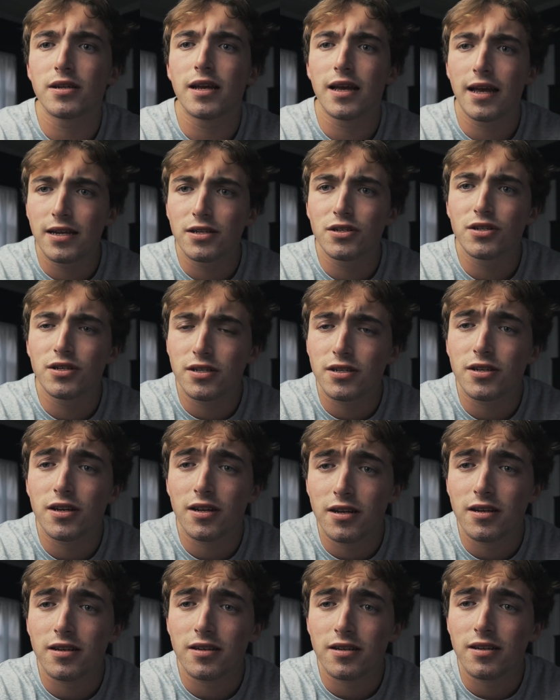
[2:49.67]
And she's
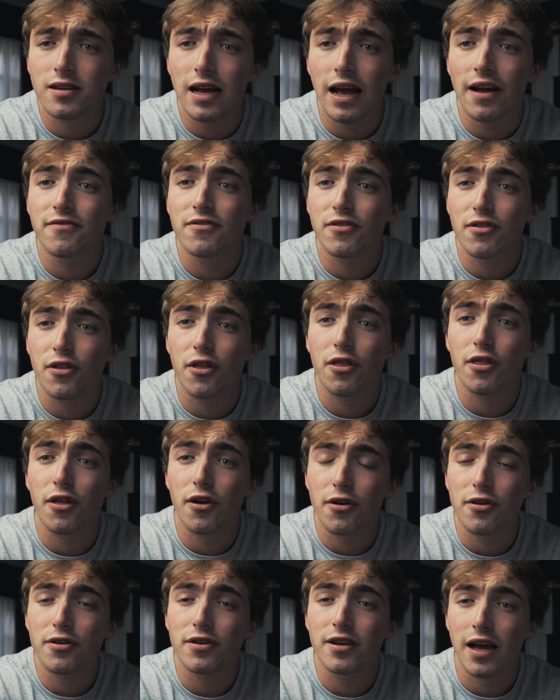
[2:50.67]
gonna, after the
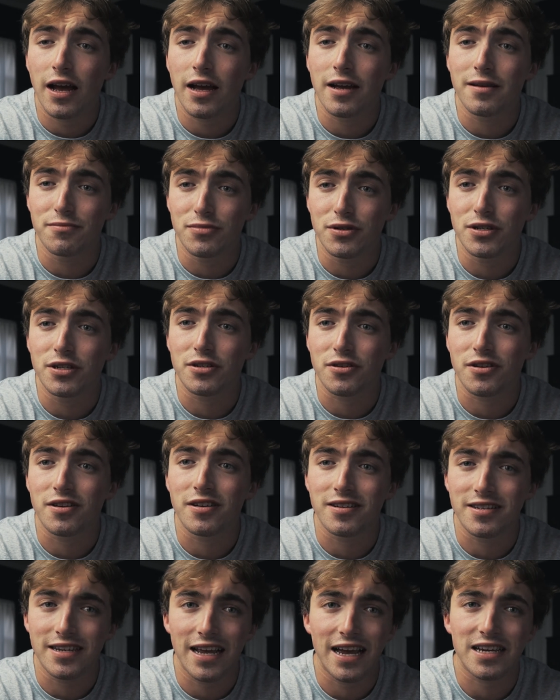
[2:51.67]
third time, she's
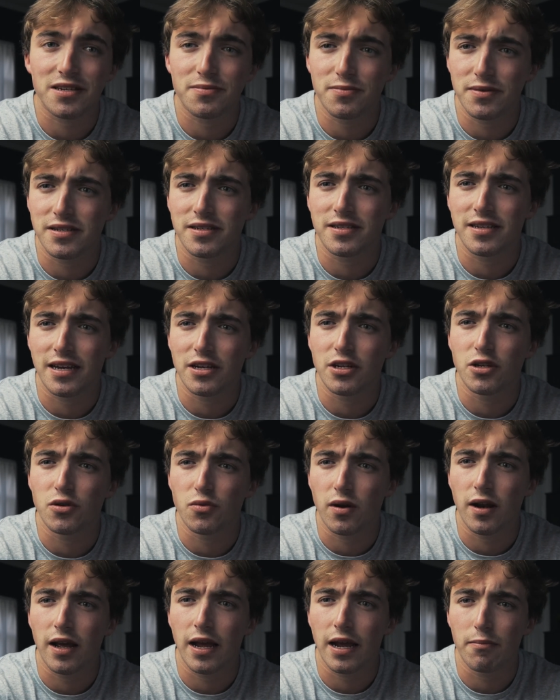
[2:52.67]
gonna text me and say, do you
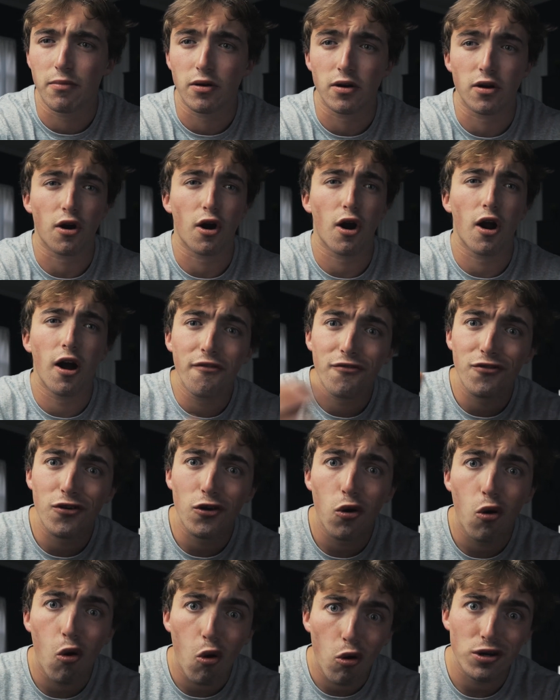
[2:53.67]
want a hamburger? Of
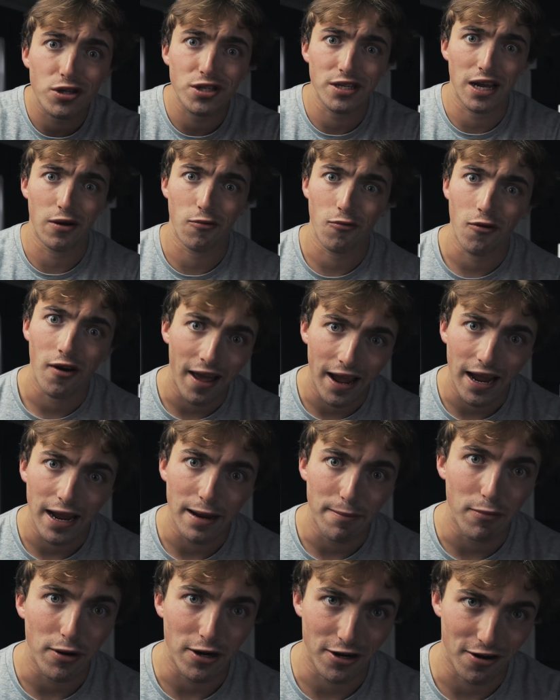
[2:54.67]
course I want a
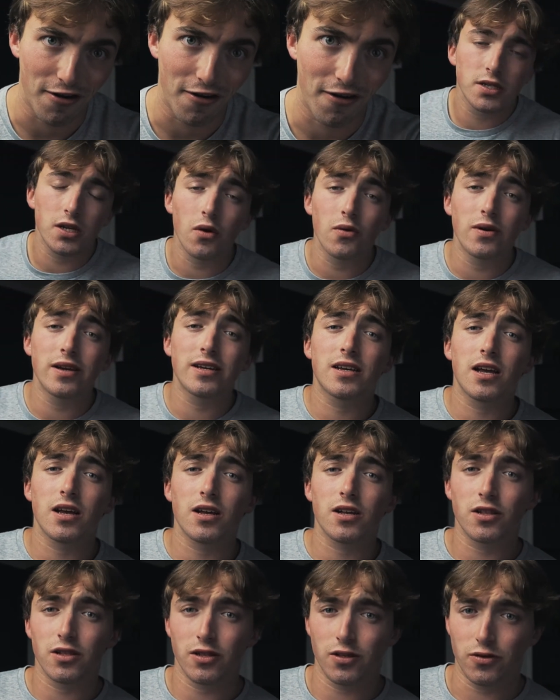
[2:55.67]
hamburger. So in
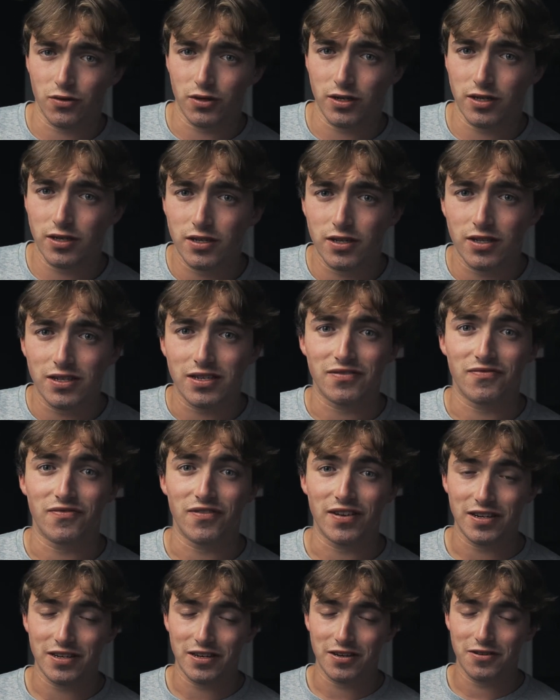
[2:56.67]
conclusion to this
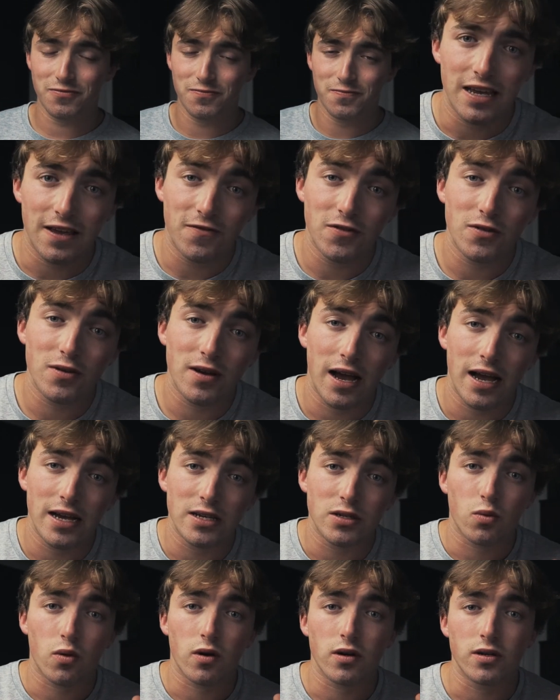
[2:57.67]
video, if you
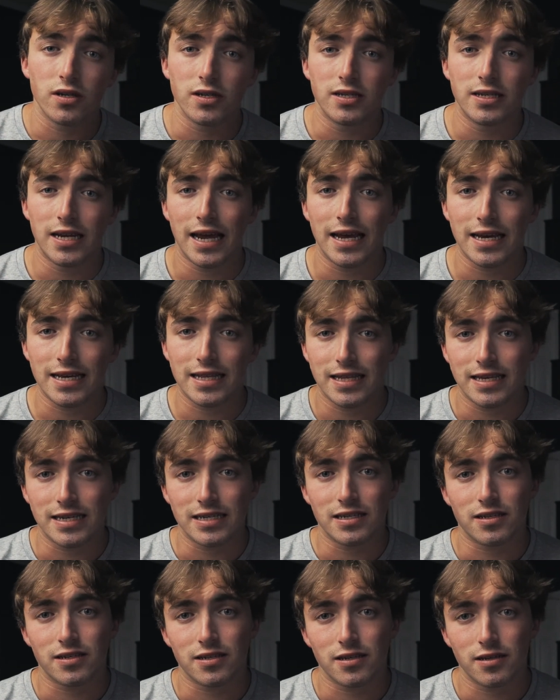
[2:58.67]
guys were to take
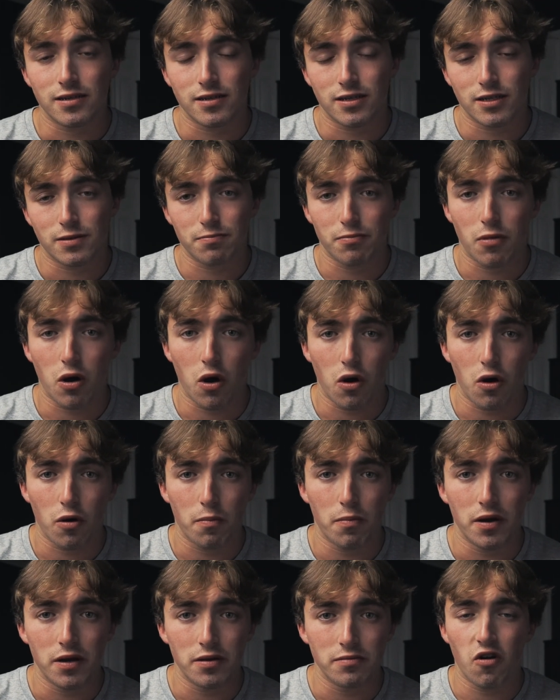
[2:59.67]
these small but